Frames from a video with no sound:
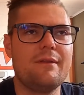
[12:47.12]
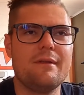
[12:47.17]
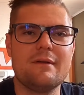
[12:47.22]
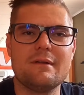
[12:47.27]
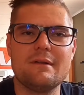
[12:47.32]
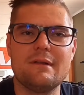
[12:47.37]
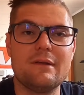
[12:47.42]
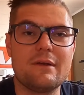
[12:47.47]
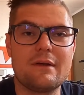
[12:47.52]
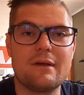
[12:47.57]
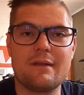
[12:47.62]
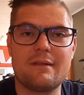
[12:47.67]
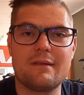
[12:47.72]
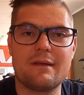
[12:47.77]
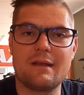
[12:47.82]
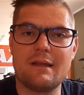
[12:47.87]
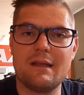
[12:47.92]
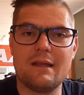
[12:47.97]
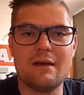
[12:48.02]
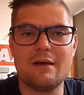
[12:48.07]
rather not
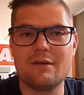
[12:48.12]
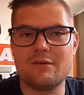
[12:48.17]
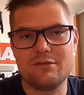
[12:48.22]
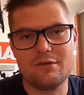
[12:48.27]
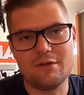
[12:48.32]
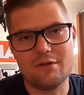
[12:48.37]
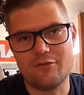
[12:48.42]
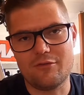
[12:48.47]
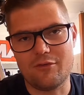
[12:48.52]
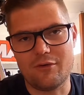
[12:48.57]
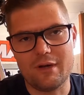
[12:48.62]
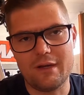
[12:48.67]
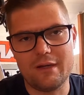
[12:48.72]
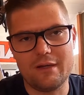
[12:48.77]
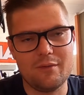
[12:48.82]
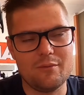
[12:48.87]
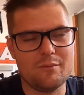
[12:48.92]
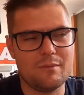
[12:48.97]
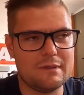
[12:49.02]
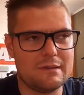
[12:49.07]
look at the cloud full of
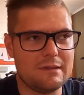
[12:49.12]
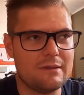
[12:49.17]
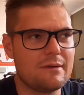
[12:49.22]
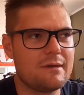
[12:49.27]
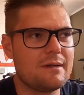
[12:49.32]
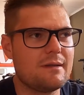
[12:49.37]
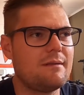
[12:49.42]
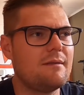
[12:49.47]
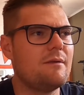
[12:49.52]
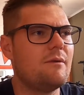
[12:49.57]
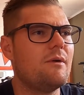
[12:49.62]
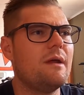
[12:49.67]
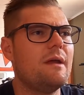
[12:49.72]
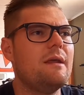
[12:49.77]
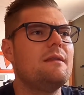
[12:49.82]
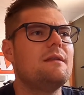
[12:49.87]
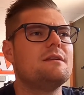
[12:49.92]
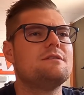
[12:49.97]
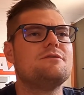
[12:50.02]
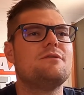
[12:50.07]
rain, but look at
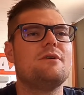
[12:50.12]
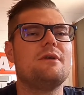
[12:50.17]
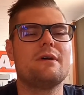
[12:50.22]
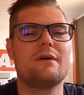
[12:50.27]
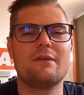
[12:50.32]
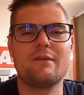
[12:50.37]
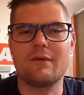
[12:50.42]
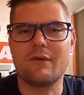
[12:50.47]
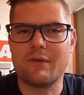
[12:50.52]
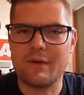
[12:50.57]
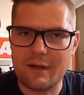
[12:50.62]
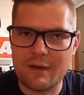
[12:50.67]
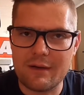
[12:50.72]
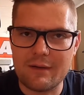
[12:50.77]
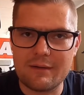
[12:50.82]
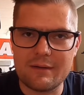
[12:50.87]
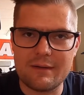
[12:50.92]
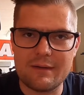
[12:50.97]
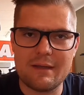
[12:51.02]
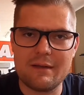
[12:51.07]
the rain that's falling on the
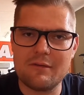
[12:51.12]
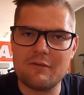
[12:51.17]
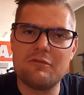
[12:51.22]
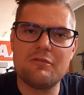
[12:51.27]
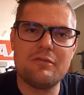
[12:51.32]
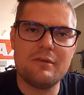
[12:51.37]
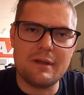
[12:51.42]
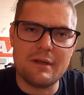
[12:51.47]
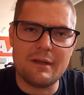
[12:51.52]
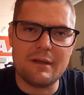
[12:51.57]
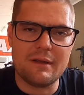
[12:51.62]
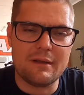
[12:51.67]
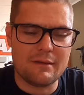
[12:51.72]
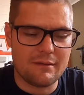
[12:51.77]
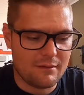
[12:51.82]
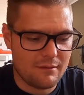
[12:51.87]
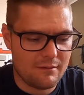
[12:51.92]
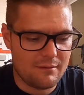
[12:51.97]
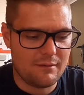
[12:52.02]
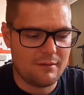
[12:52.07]
ground and
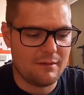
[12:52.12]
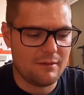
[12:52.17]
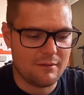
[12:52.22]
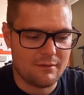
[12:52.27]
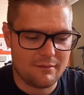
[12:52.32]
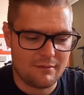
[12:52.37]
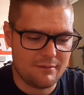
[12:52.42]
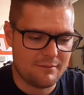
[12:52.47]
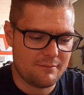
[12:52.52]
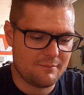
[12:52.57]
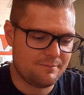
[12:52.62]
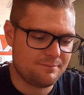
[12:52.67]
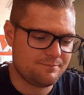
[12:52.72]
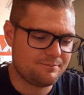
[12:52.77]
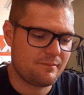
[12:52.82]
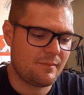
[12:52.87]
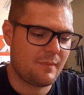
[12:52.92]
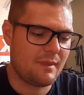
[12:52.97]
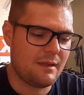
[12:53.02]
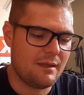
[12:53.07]
feeding the earth.
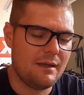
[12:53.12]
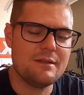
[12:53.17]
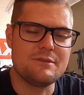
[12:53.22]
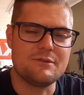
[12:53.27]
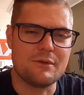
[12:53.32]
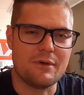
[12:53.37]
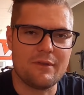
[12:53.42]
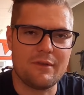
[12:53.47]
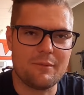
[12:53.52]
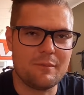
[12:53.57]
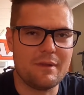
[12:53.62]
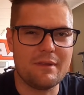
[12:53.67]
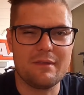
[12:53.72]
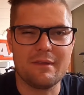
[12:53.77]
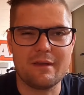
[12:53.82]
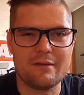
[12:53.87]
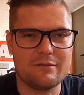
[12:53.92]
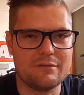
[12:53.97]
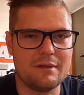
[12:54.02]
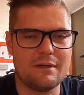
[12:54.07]
Let's
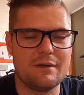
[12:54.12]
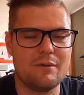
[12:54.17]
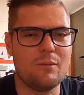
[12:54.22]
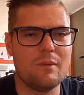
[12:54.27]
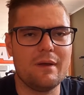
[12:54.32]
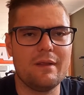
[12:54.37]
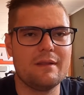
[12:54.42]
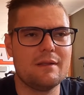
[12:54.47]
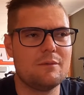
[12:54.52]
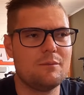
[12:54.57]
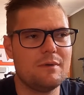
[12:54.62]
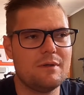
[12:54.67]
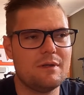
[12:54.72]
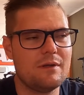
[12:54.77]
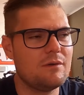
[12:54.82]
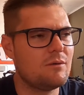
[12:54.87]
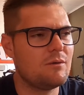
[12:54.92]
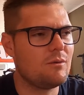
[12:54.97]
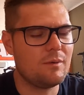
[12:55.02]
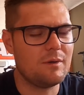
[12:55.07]
rather be thankful in a way
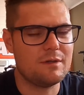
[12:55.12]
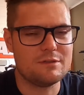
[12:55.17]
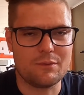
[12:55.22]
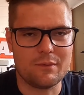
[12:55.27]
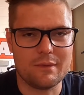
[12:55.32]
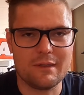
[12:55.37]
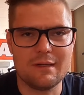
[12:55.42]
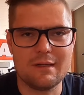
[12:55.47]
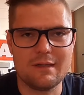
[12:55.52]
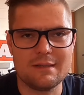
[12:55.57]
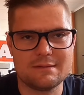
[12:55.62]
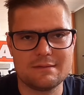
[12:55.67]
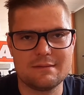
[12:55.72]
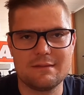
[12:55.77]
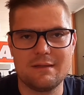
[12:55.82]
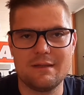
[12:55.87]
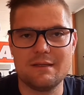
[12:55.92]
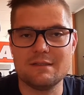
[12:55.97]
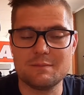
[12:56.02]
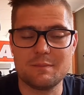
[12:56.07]
that we don't always
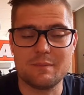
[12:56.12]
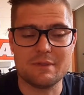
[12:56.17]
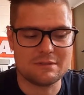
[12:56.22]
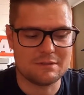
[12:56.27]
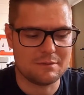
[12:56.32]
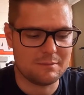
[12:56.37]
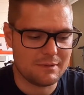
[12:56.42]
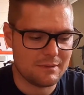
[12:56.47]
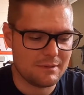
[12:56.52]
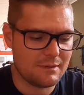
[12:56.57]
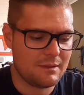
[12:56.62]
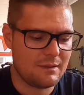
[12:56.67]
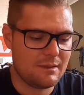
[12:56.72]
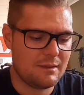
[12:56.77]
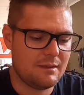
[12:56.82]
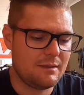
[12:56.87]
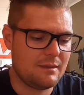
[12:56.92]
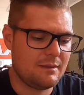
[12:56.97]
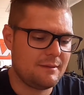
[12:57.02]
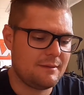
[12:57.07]
realize is
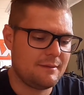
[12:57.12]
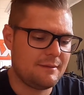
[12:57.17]
possible.